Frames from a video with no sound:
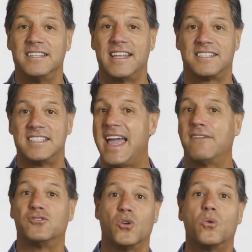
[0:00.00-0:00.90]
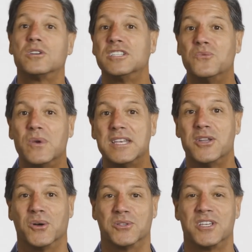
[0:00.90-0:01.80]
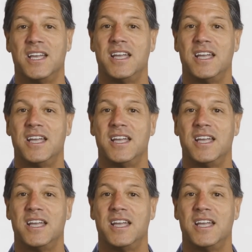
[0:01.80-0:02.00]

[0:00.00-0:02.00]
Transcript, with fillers: that didn't have doors and windows.